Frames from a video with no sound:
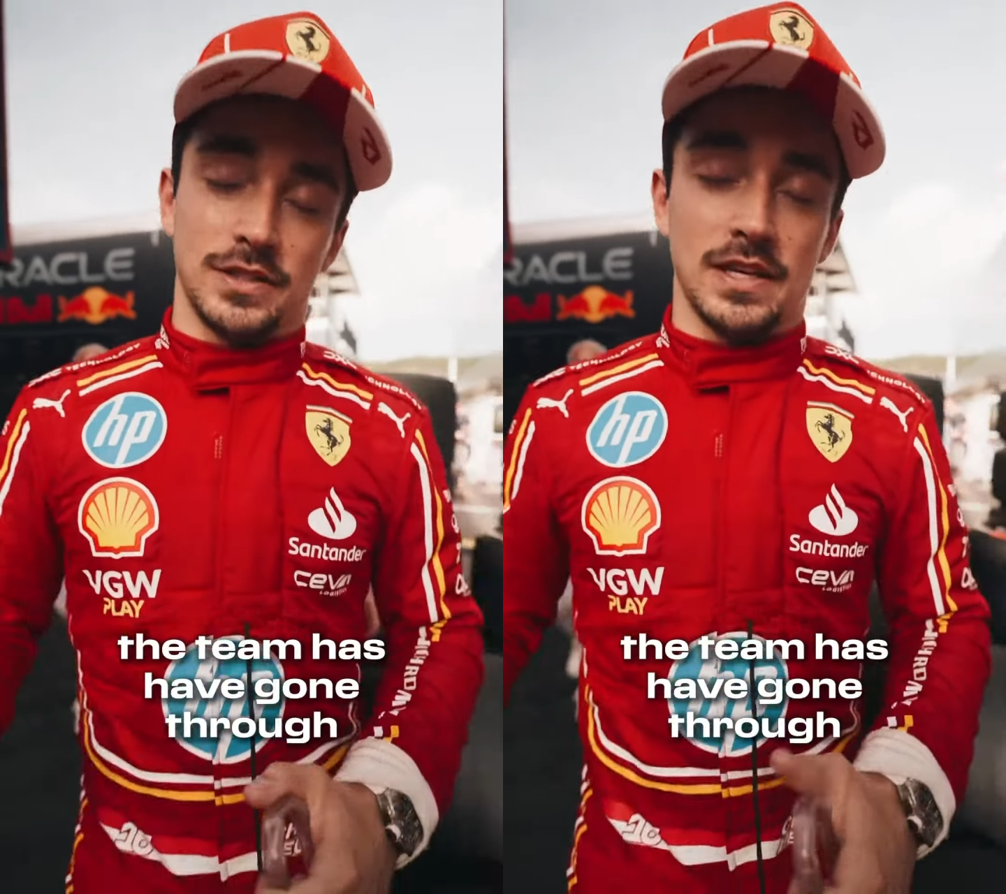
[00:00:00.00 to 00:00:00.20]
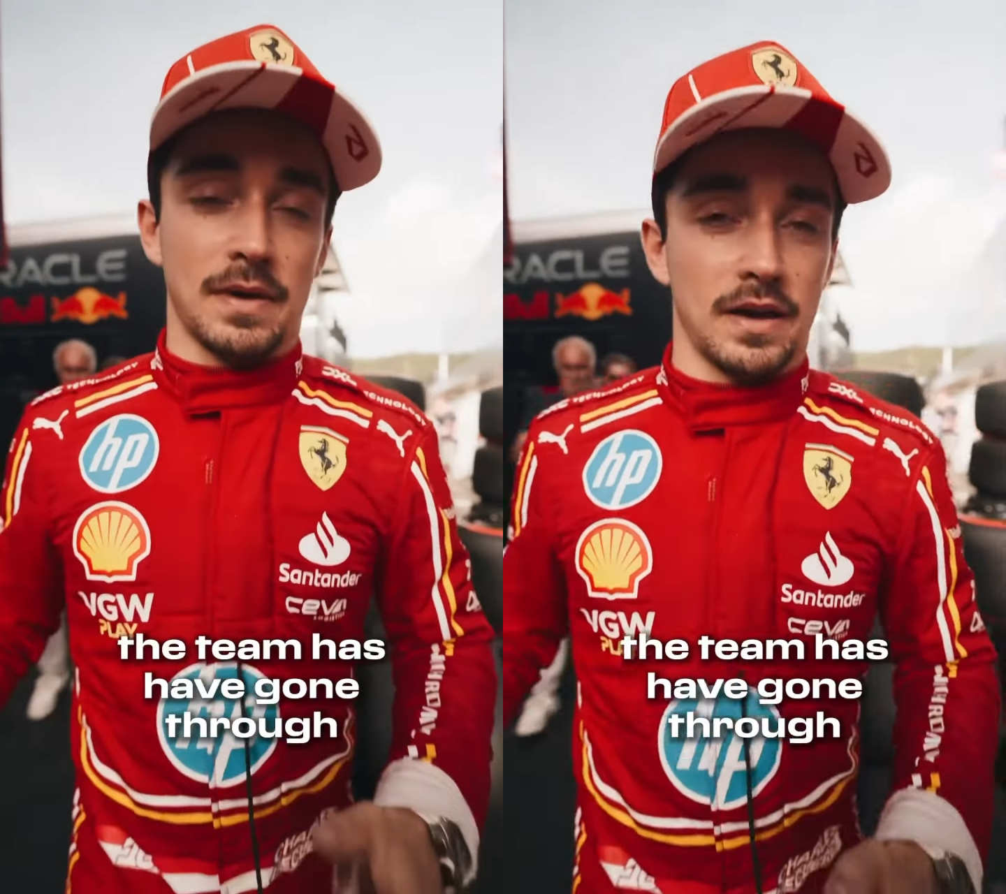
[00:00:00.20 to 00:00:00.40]

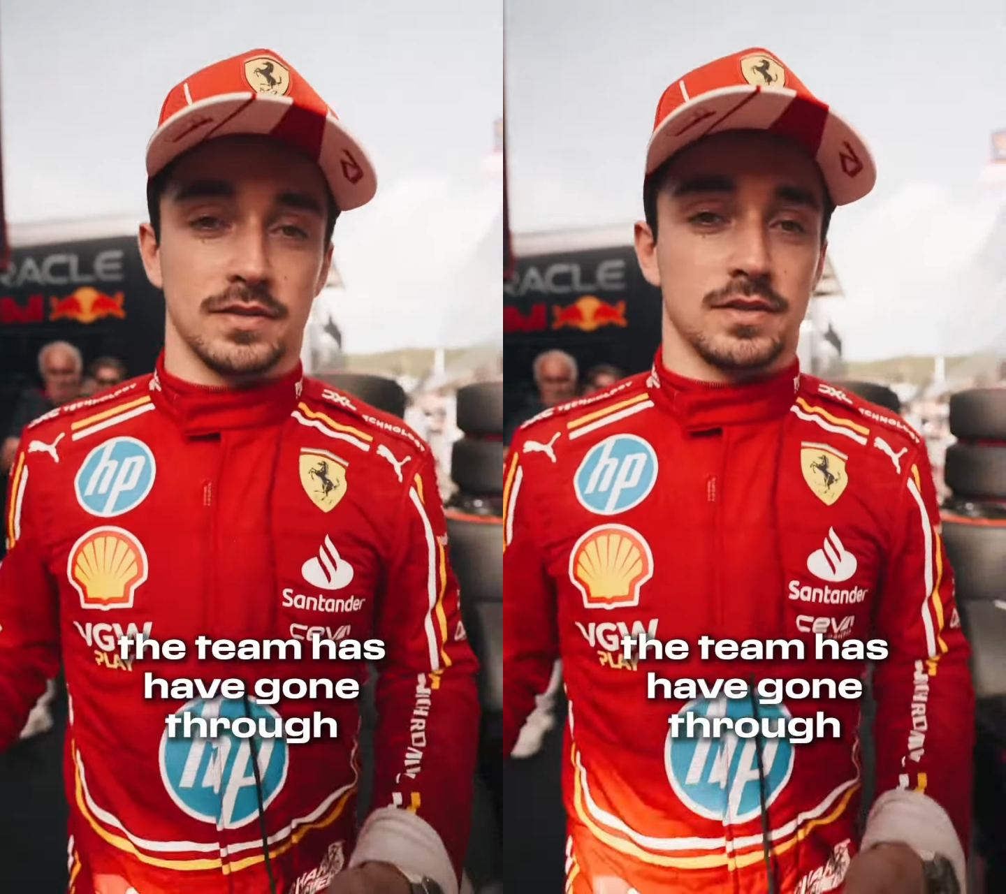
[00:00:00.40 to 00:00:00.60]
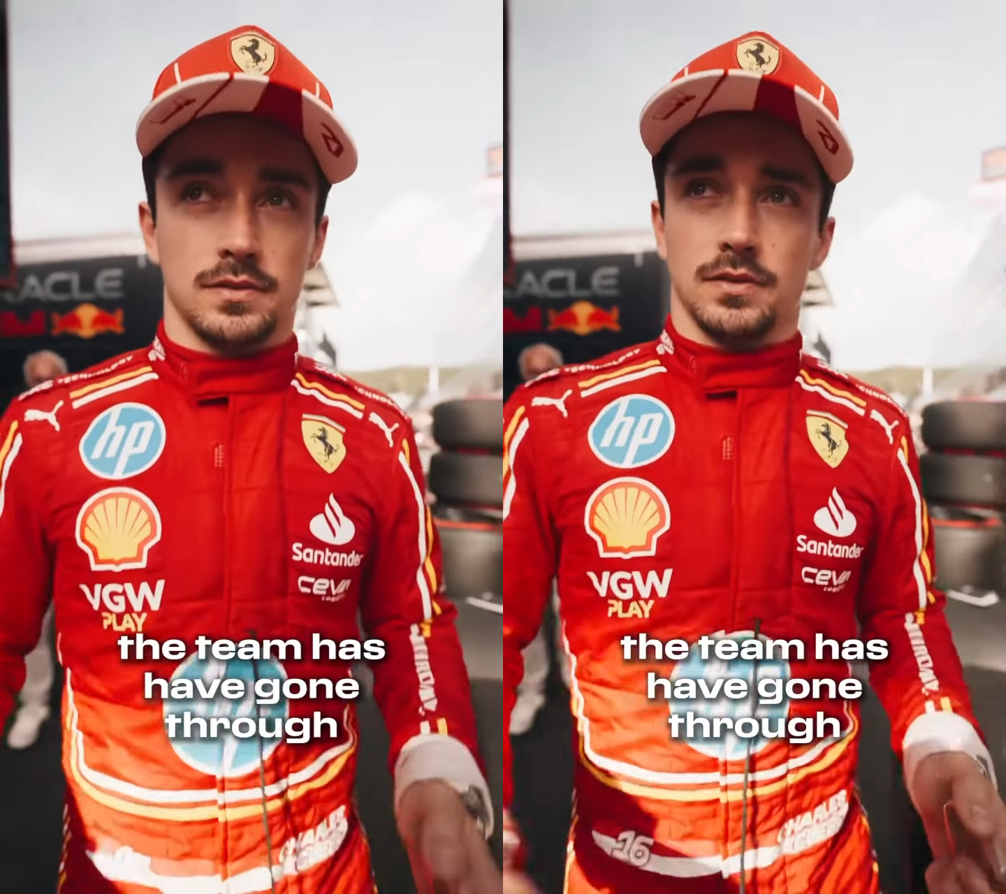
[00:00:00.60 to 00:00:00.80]
team has
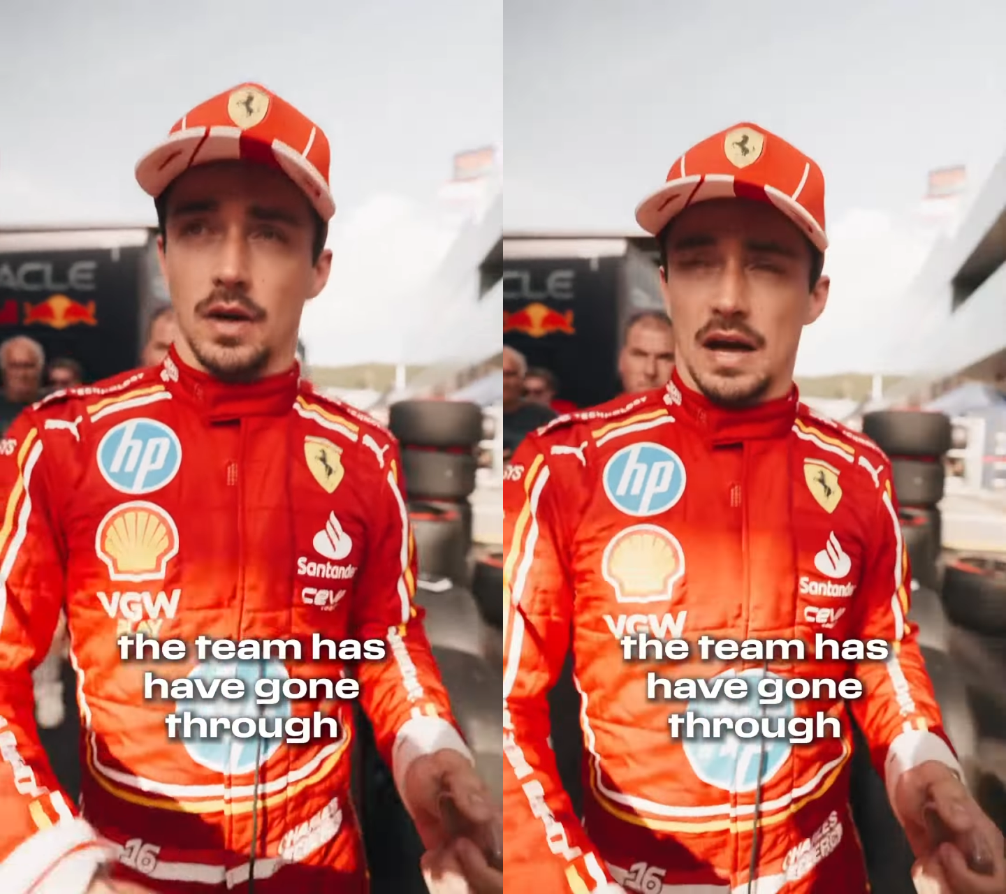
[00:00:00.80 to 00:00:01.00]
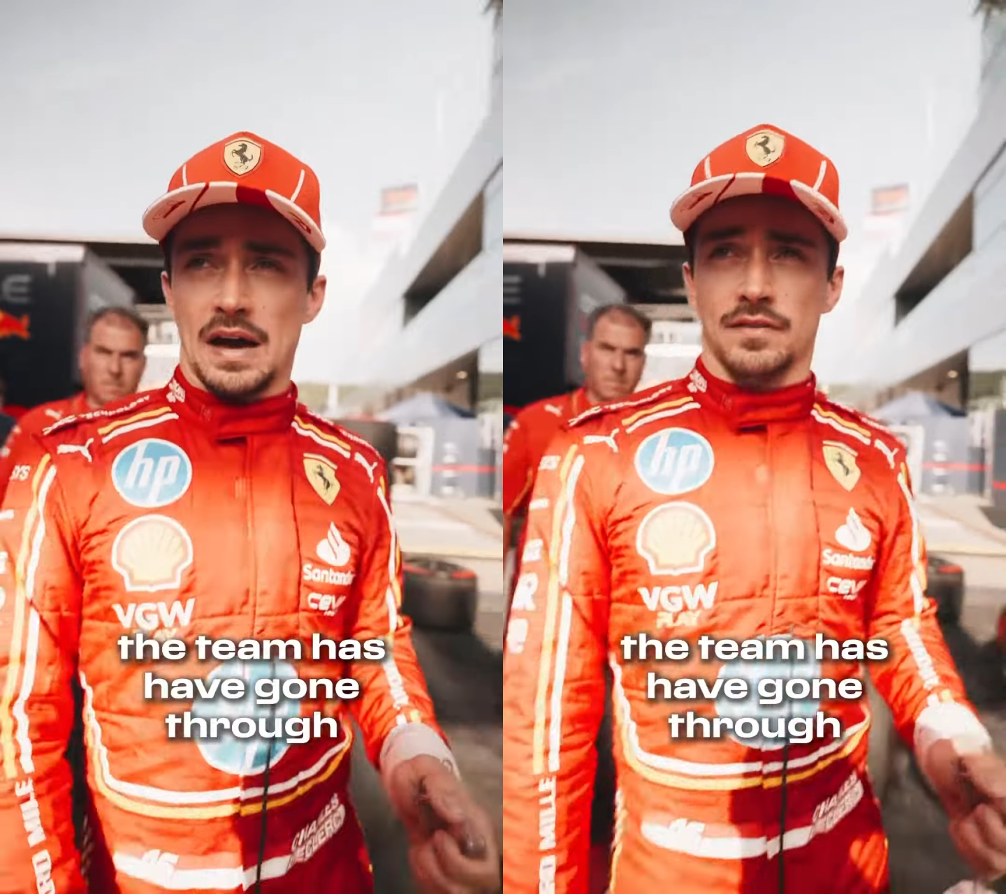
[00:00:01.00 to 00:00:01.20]

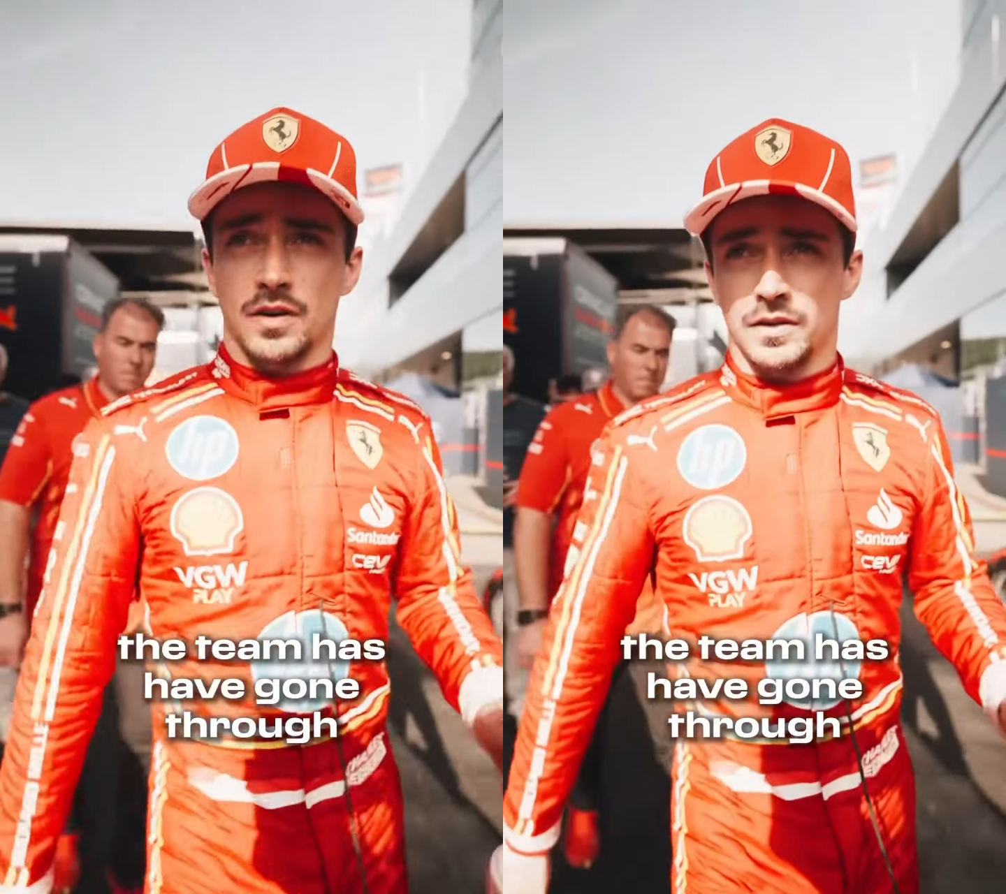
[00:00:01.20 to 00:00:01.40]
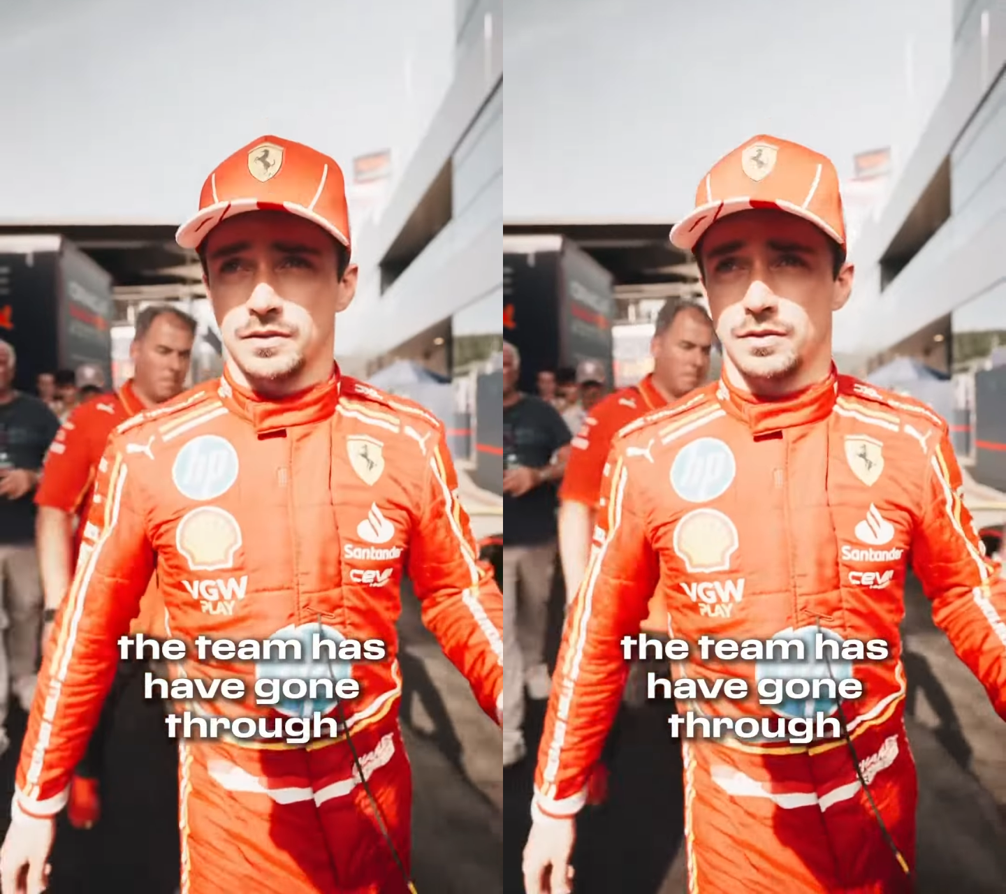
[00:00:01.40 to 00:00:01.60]
have
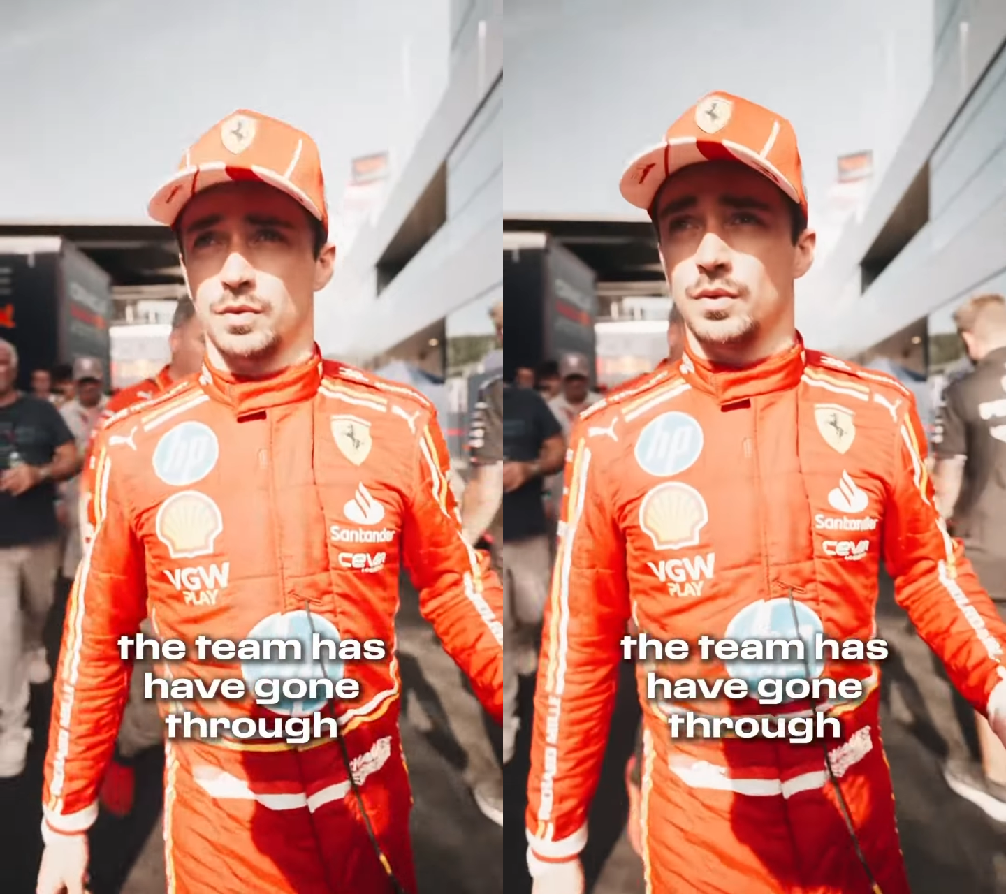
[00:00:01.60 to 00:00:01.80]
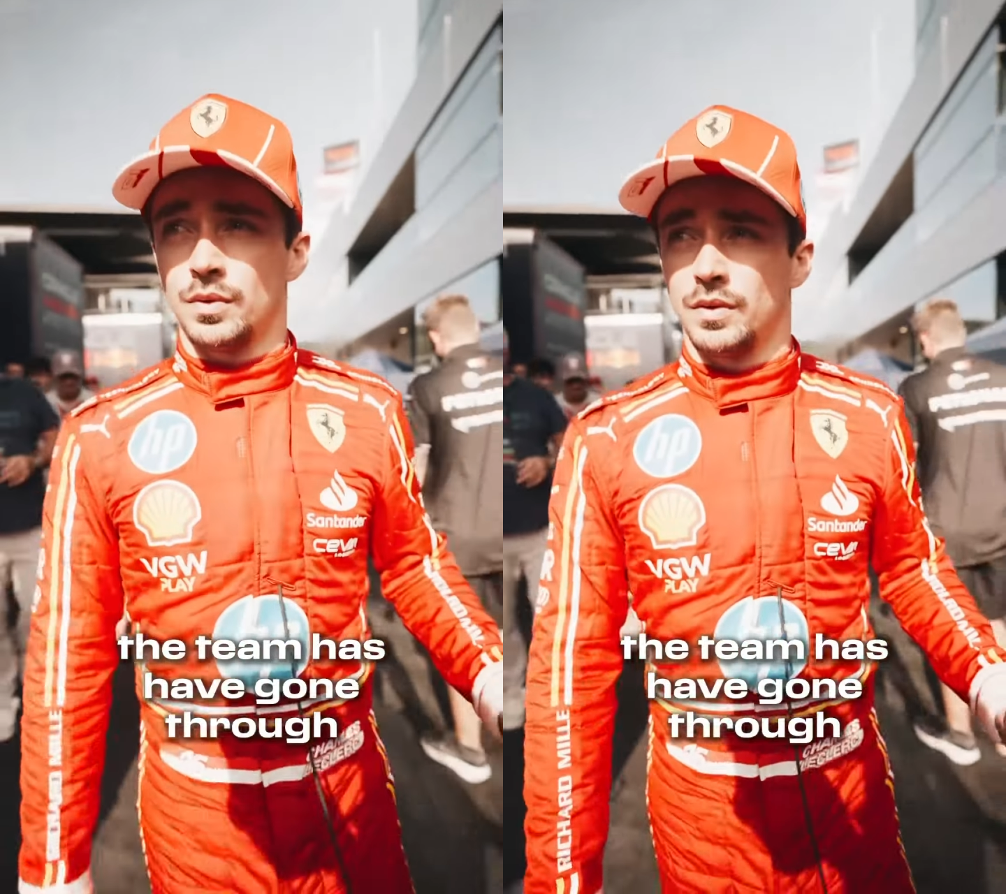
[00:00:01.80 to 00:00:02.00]
gone
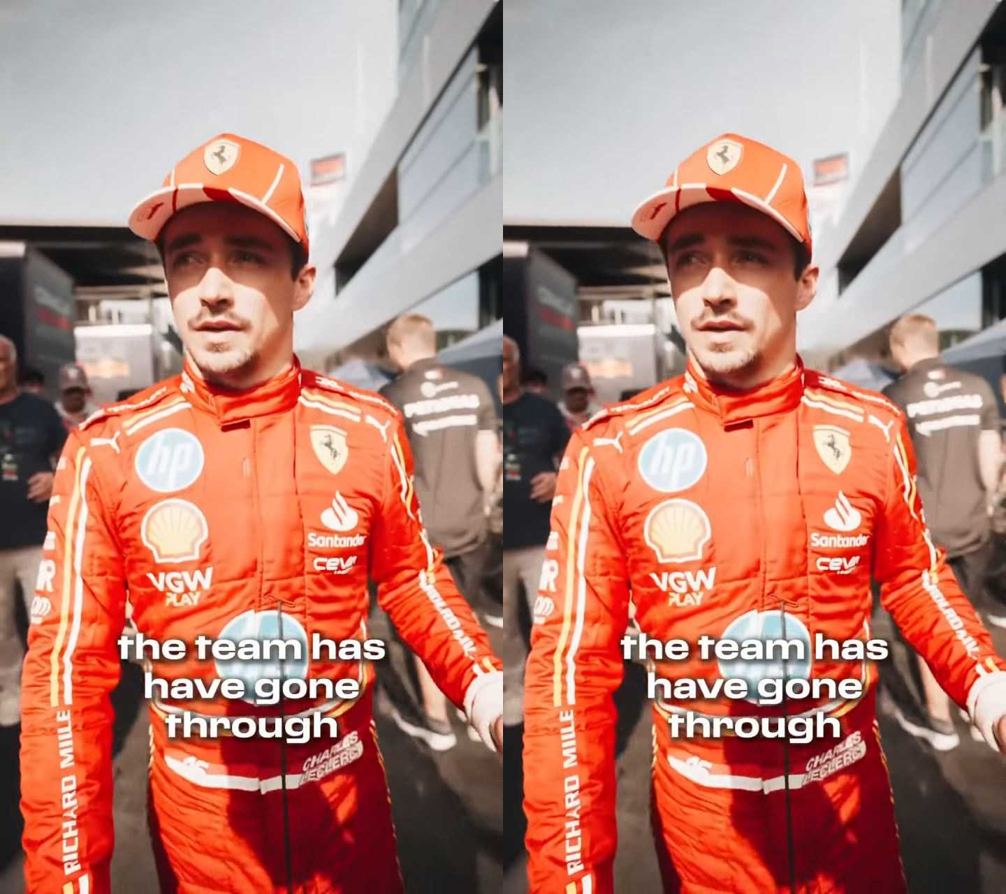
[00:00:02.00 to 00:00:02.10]
through